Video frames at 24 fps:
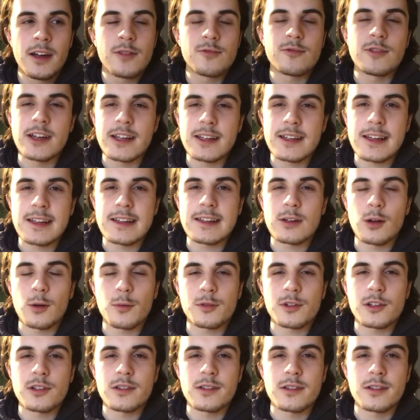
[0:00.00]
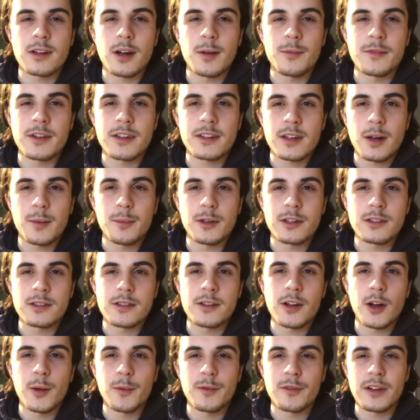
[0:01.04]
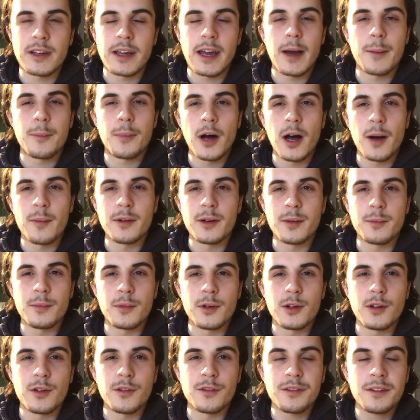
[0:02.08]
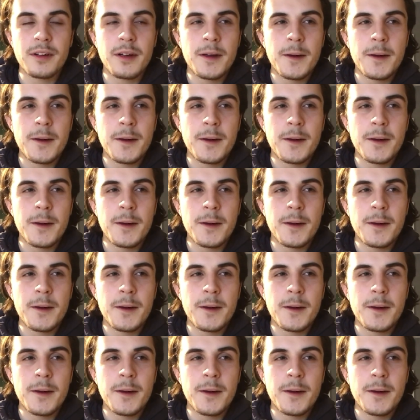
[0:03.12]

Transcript: reassess his options come the summer and hopefully get a permanent move.